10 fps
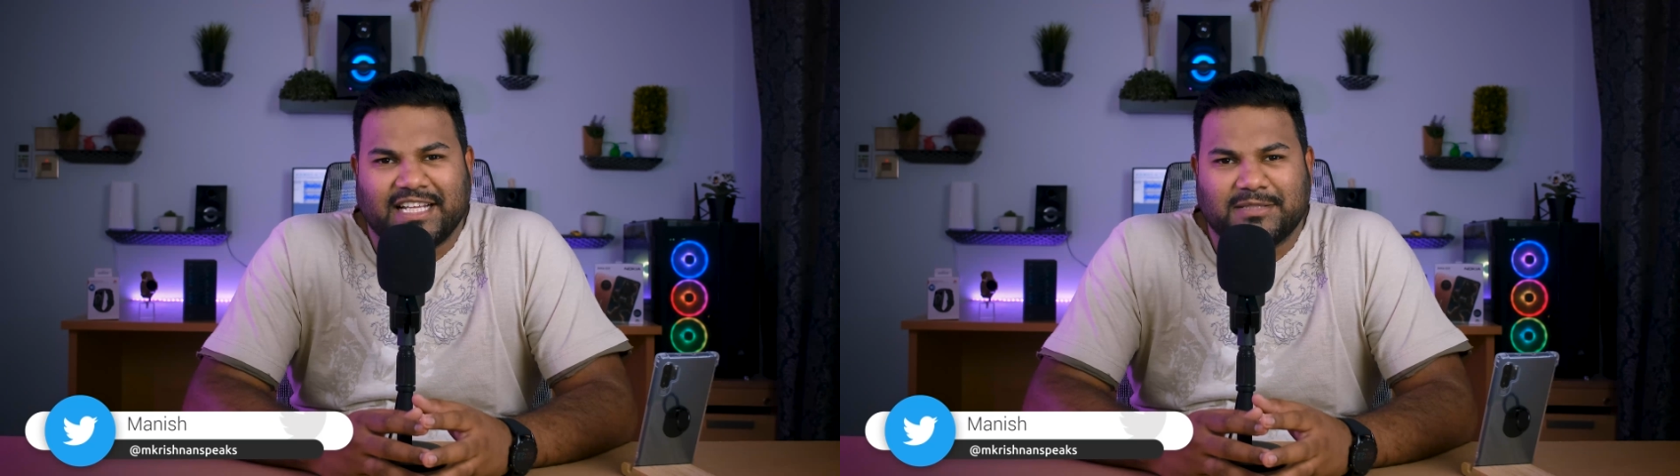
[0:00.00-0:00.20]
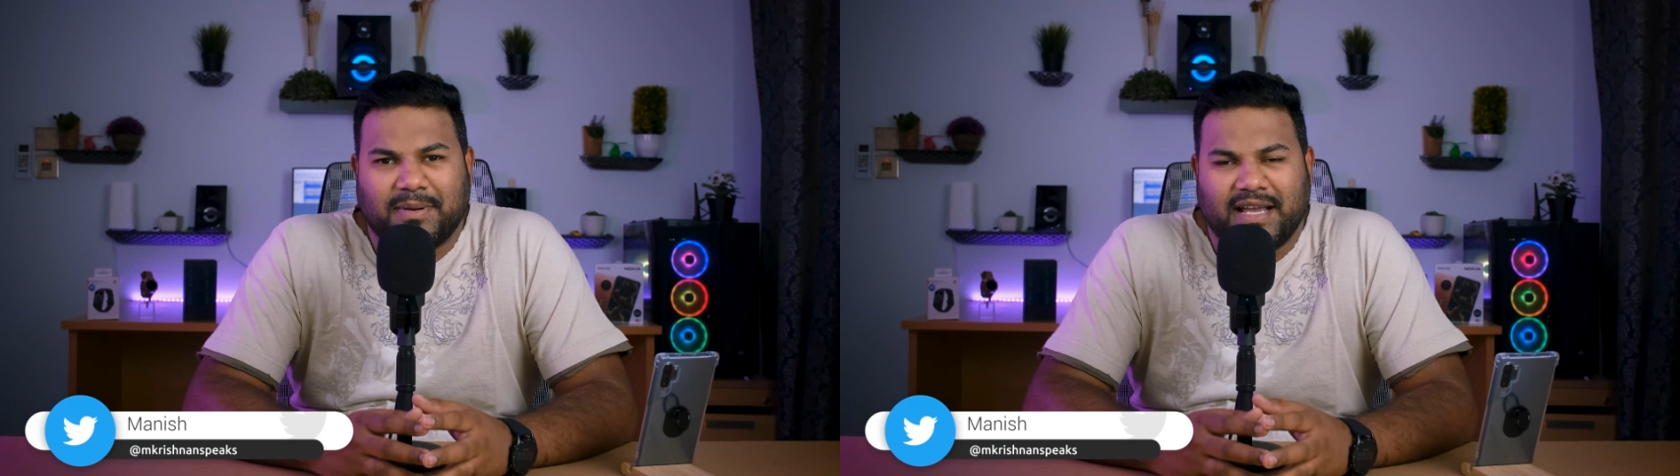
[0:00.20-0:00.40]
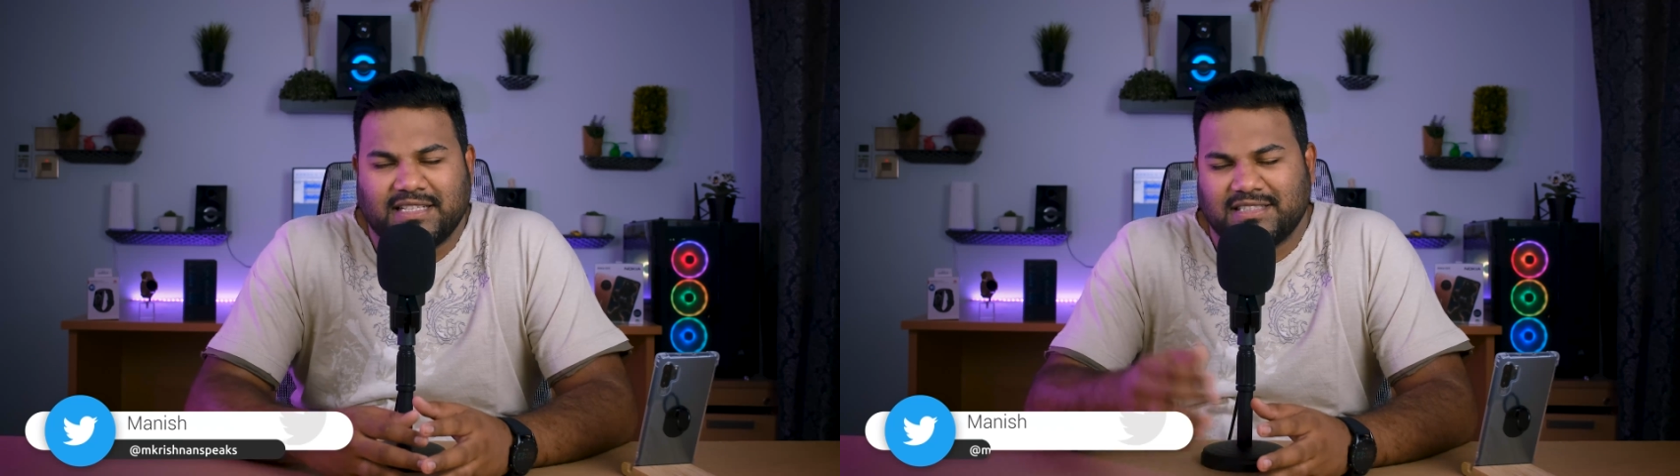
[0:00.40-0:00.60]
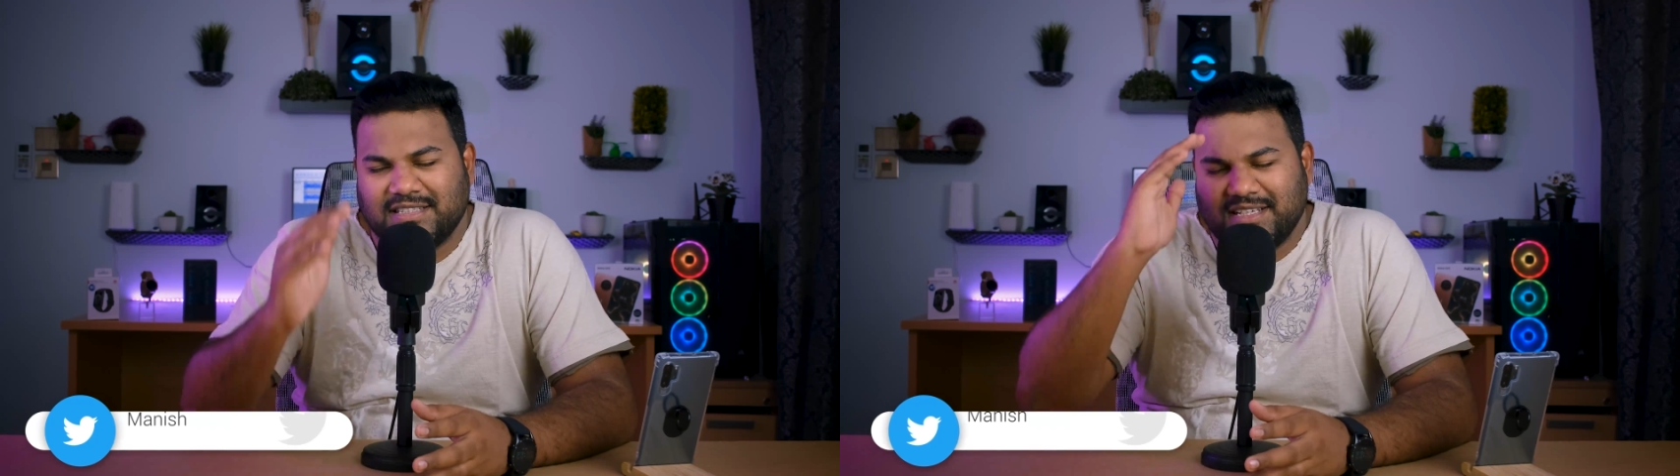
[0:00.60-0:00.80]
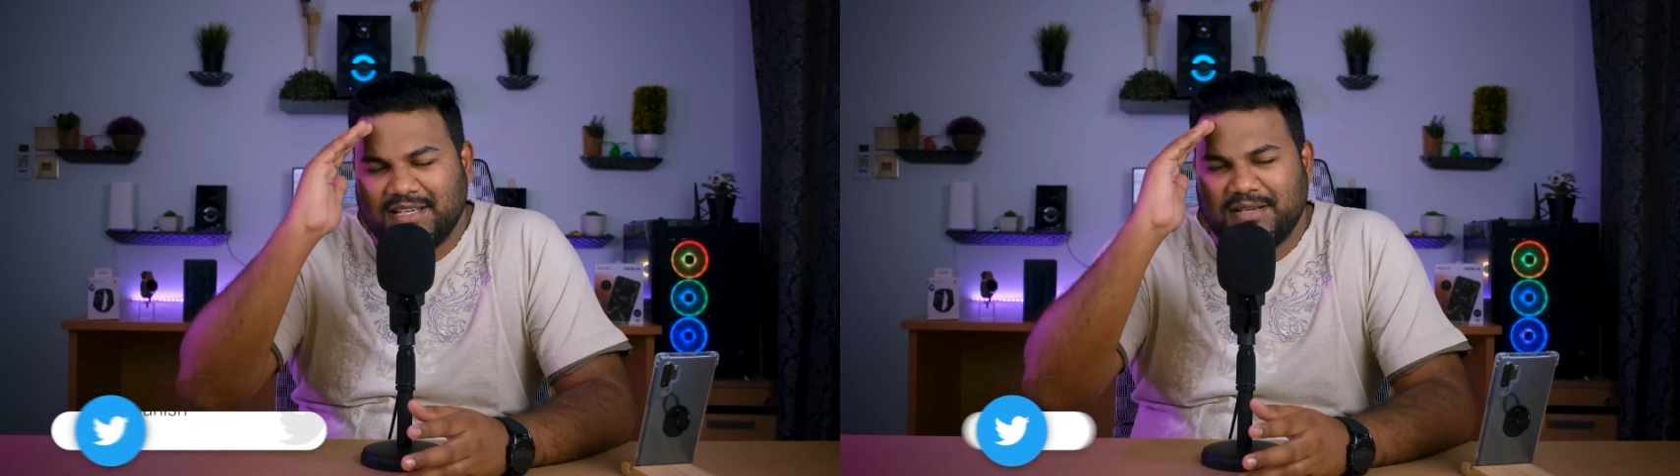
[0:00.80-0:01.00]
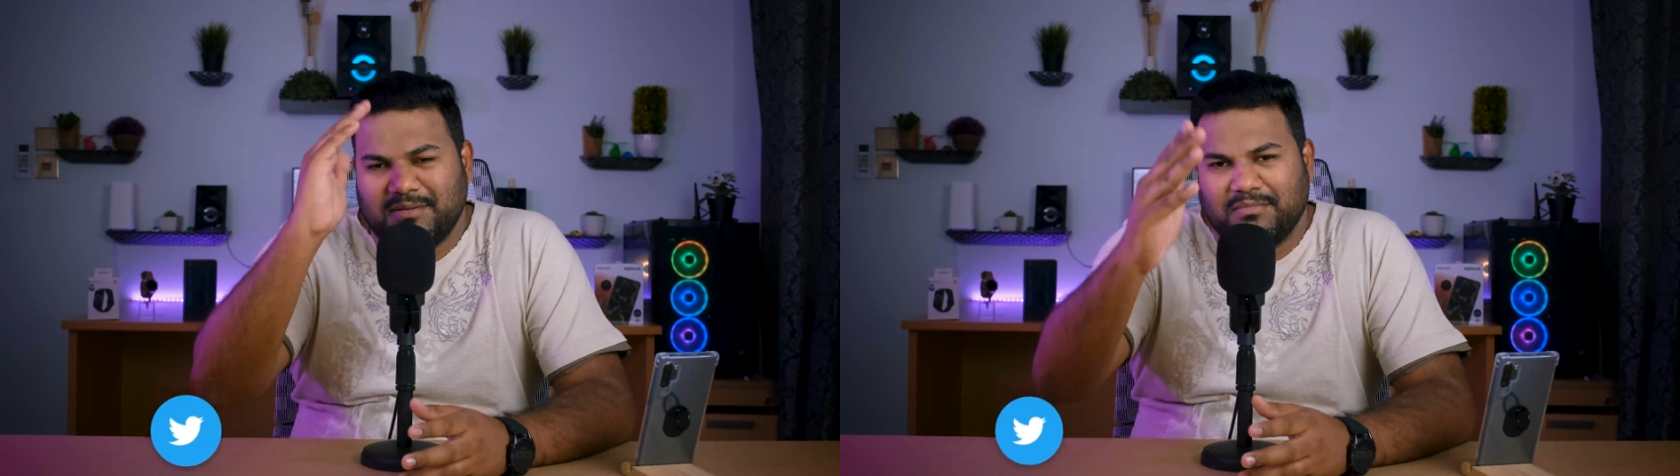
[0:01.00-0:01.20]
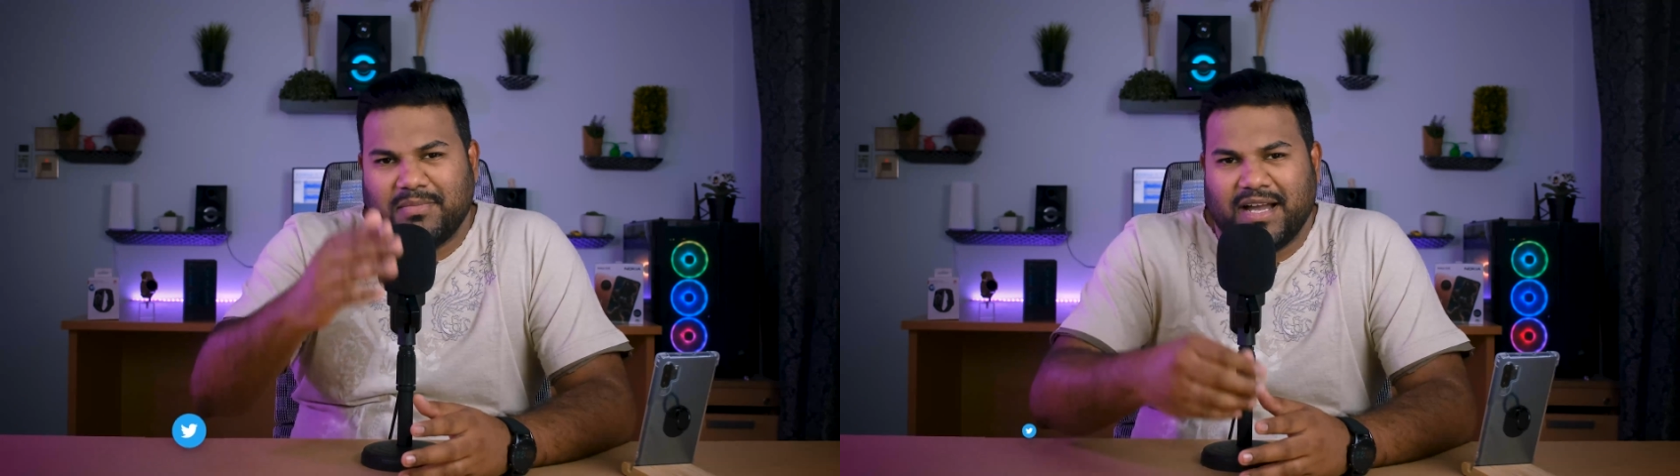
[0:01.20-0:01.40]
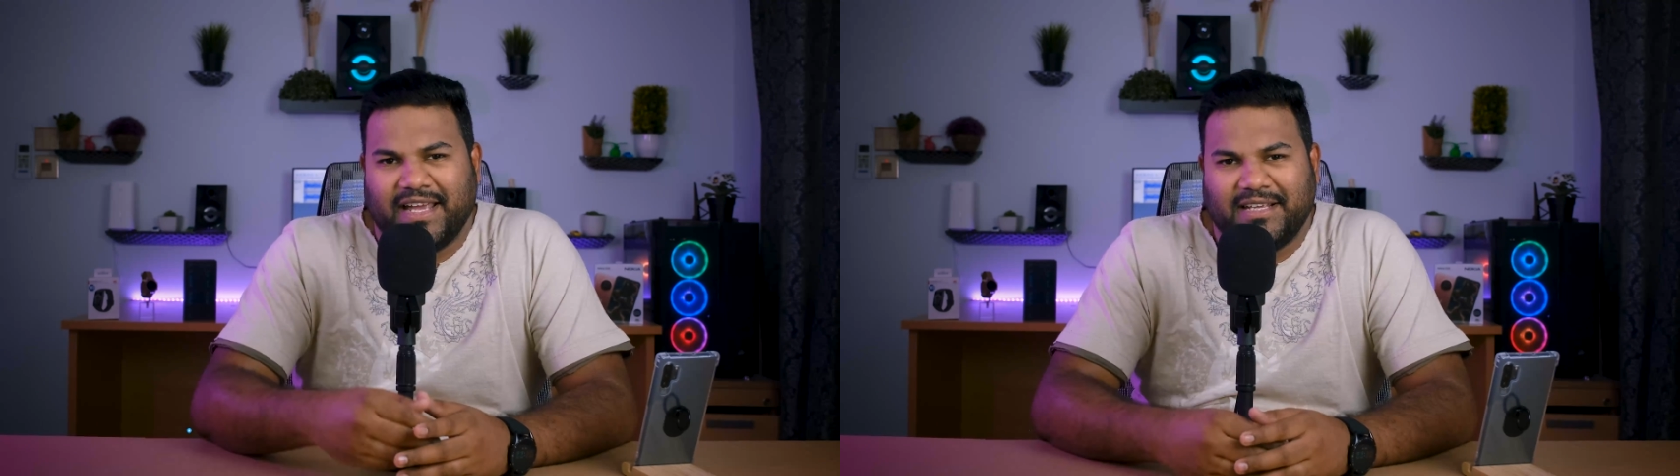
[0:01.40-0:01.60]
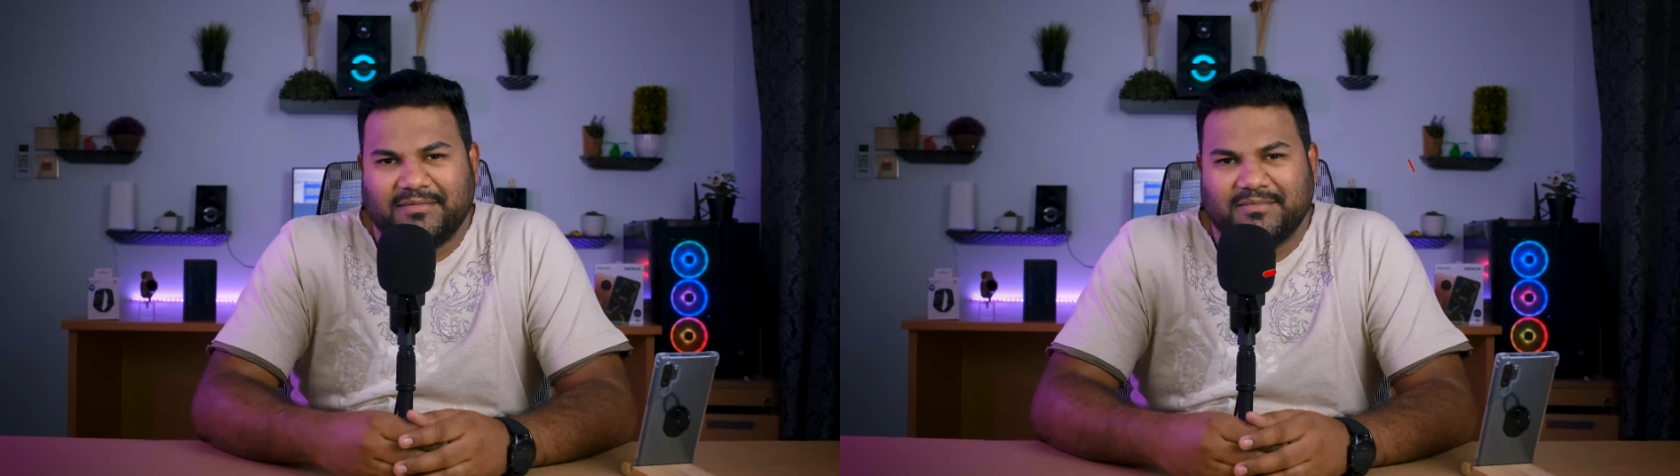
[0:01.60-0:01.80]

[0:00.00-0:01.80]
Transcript: and Spice. Bye.